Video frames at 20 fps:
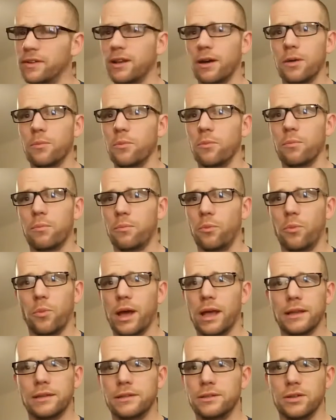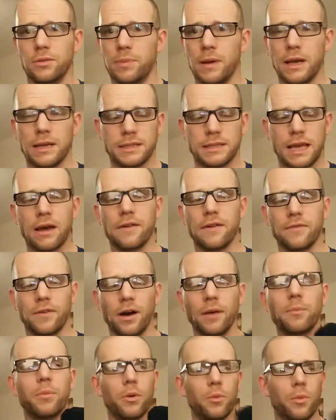if I don't wear two pairs now. If
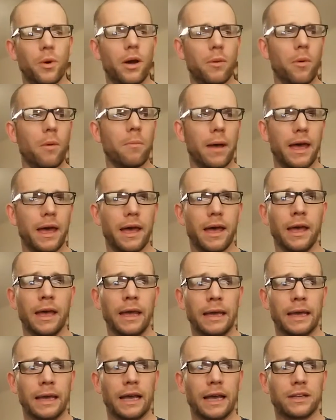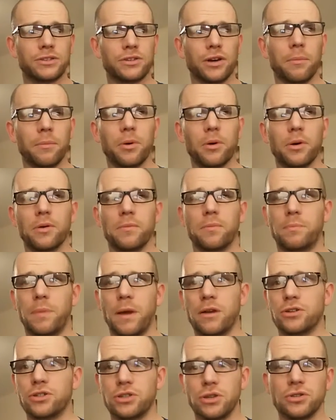I wear one pair and try and put a
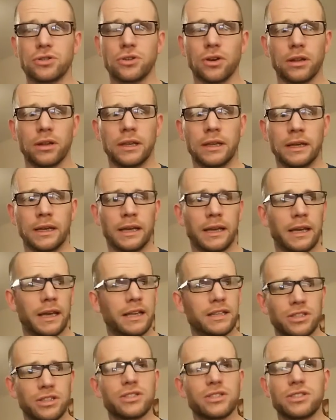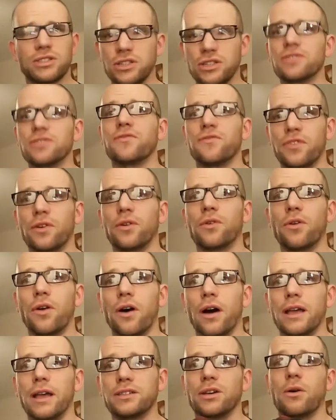pair of shoes on, it just doesn't feel
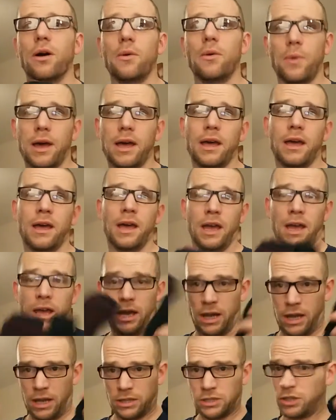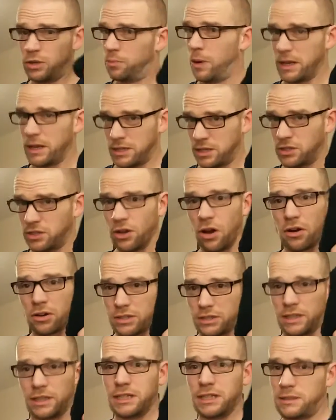right. So I wear two pairs of
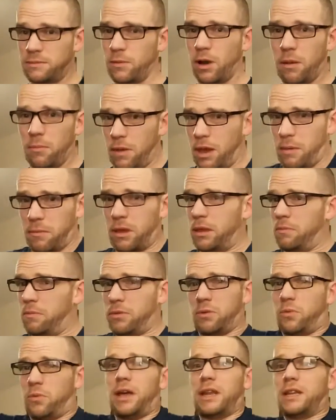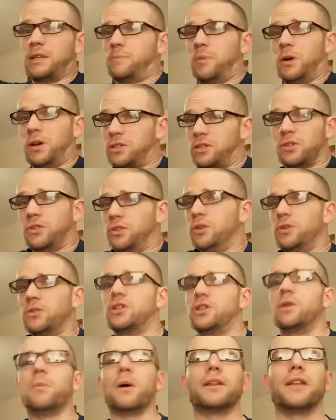socks. And this might make me the weirdest person on
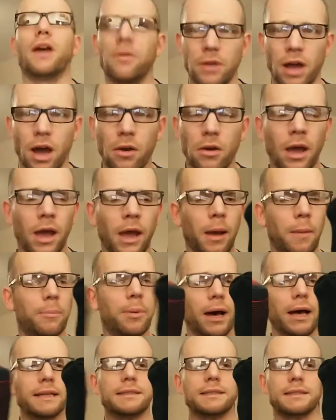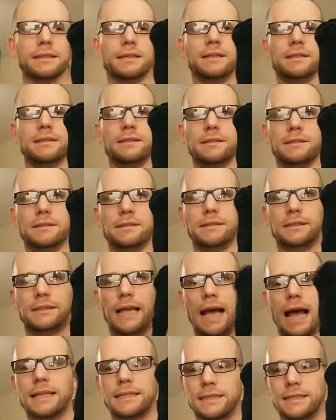YouTube. I don't know. But
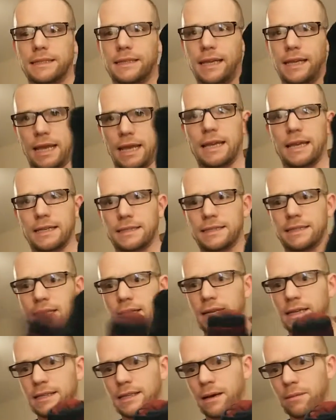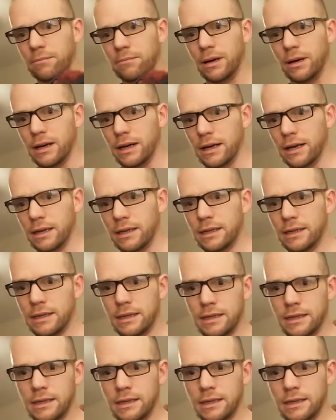that is number